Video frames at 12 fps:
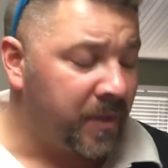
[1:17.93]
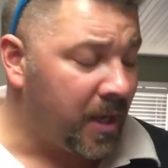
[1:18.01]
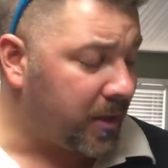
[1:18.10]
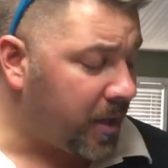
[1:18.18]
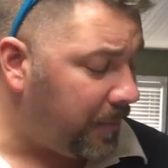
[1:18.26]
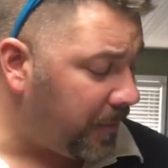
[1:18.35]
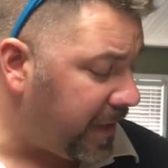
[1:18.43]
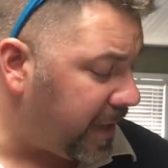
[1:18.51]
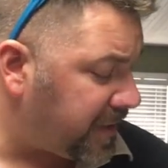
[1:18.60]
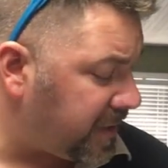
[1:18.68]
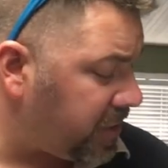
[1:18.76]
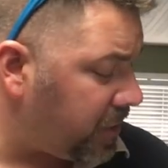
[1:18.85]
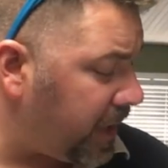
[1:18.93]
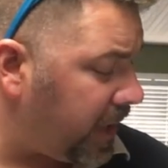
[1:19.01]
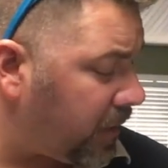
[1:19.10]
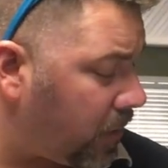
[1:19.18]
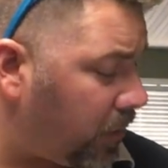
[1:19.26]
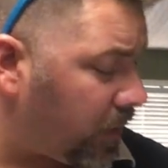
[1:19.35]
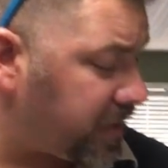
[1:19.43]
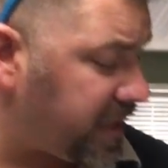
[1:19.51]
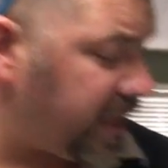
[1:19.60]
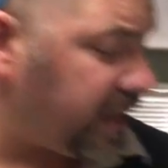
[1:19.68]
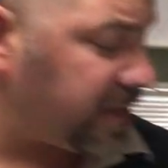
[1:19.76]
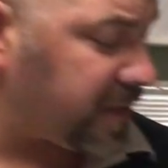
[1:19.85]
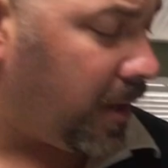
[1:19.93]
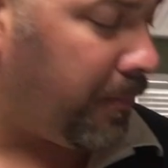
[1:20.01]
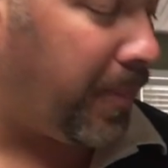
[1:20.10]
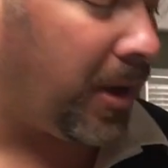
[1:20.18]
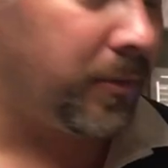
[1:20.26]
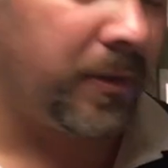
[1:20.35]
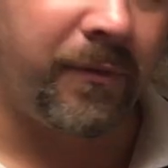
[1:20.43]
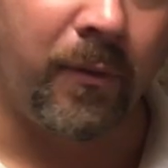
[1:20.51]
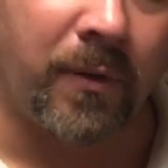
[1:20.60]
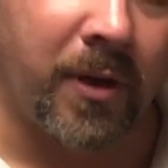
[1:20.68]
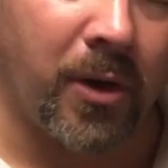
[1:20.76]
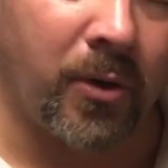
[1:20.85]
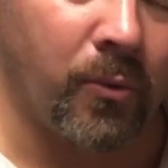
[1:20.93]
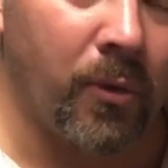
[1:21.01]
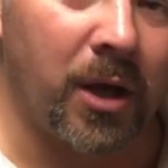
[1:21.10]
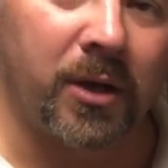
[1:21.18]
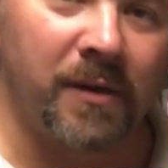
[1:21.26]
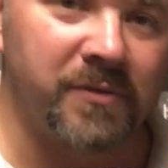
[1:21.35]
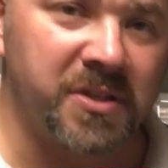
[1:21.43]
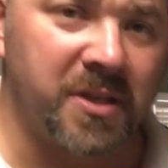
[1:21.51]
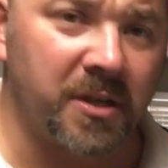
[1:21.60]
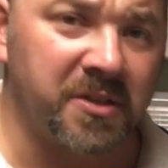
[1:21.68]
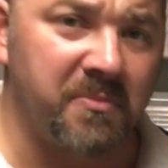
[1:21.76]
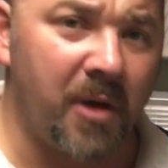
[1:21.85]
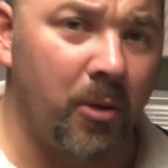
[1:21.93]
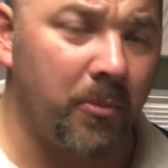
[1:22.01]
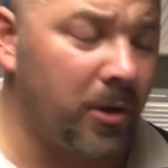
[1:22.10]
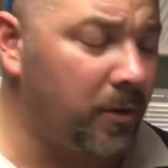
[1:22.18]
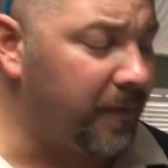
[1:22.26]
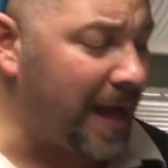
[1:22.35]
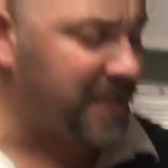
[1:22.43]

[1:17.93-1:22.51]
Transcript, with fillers: Now, a couple things that you need, of course, is a bowl of cold water. I've just got a small bowl of